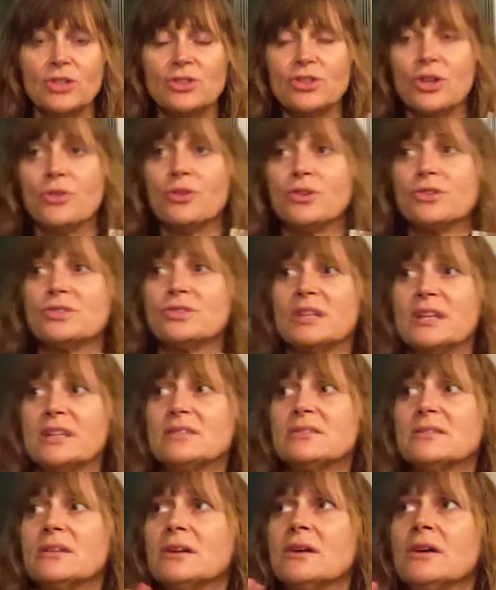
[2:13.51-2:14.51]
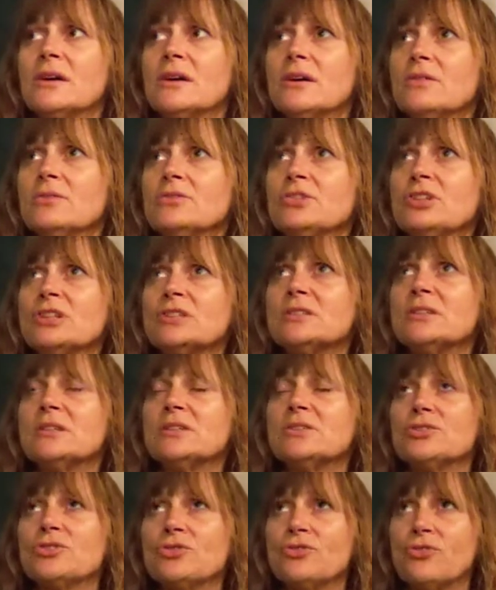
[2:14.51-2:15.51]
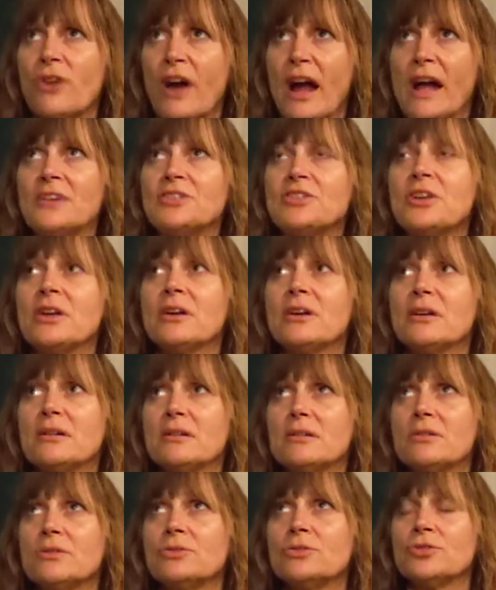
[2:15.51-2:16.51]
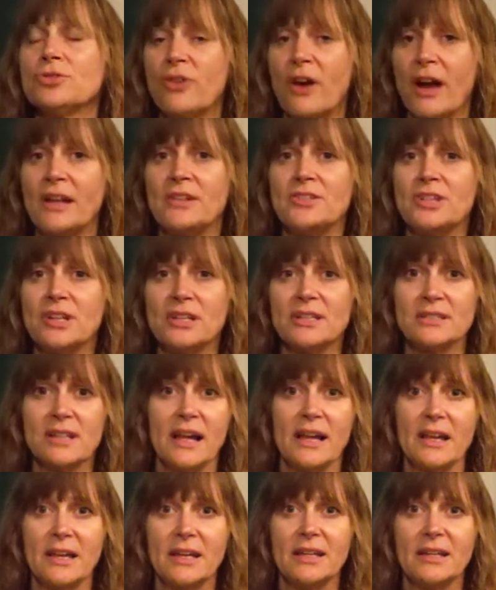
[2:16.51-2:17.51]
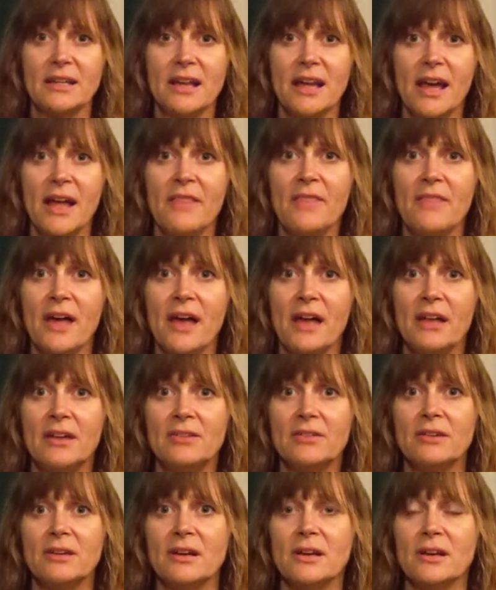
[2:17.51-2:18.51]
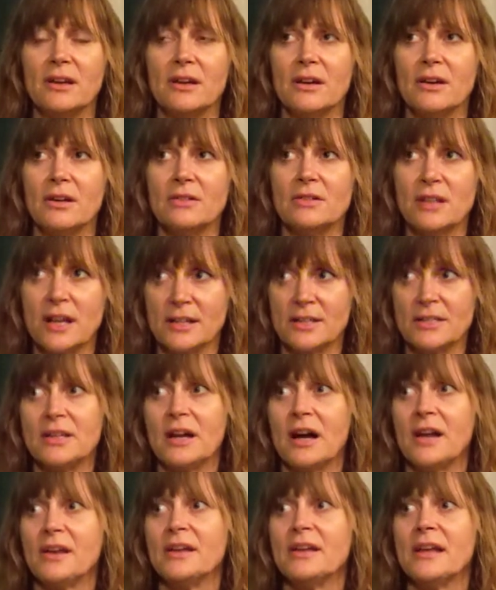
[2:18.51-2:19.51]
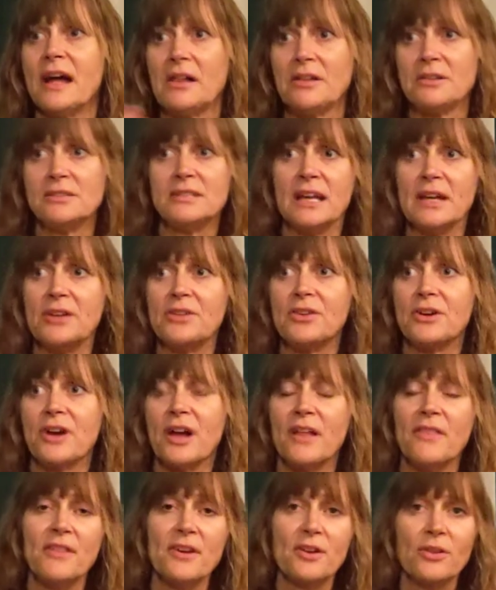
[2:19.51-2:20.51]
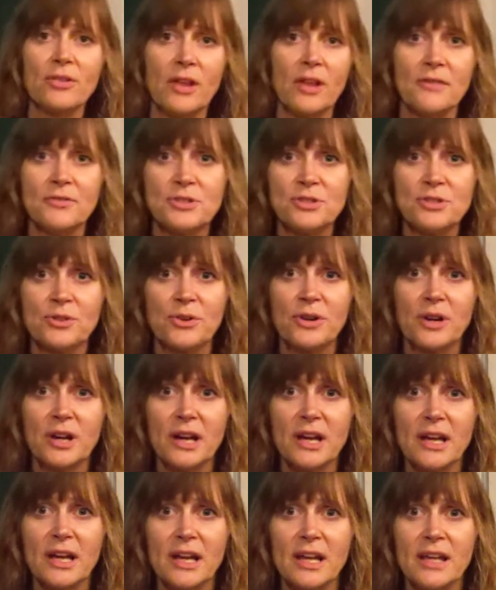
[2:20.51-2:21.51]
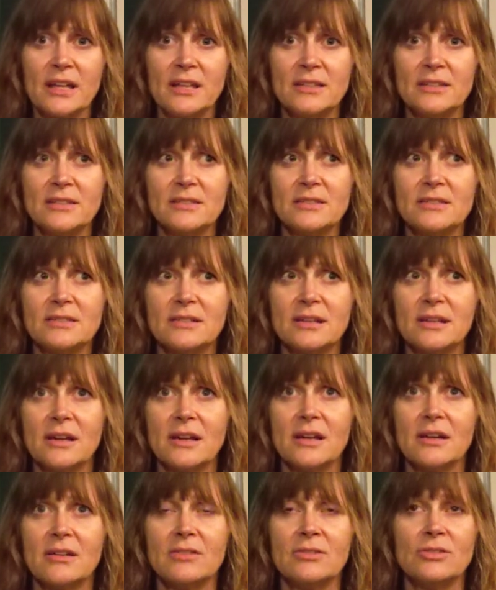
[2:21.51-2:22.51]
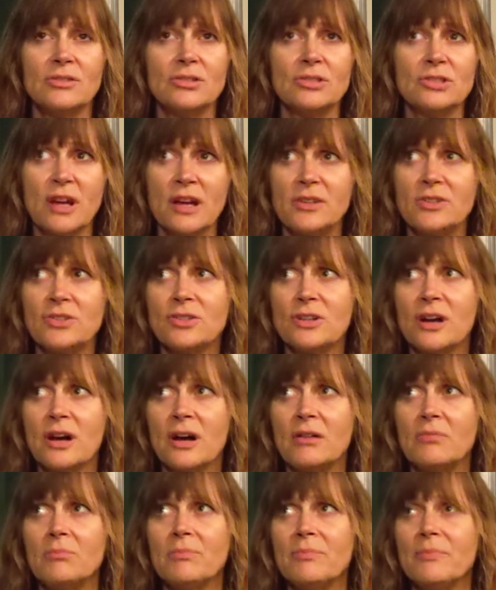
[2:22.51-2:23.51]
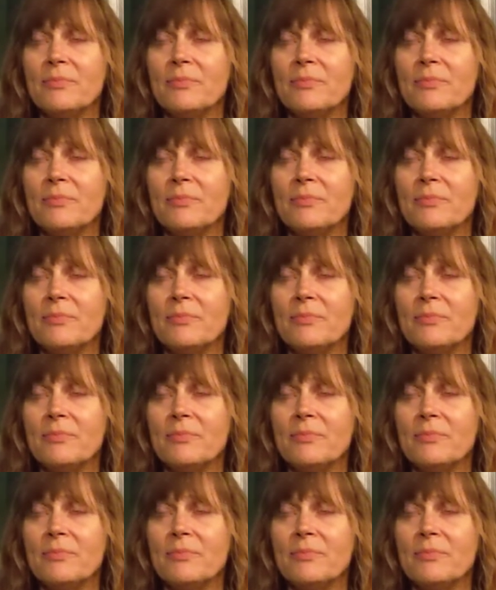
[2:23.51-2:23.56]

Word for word: So there's this just this tragic, tragic setting, and then Tatiana and Alexander and their love story is such a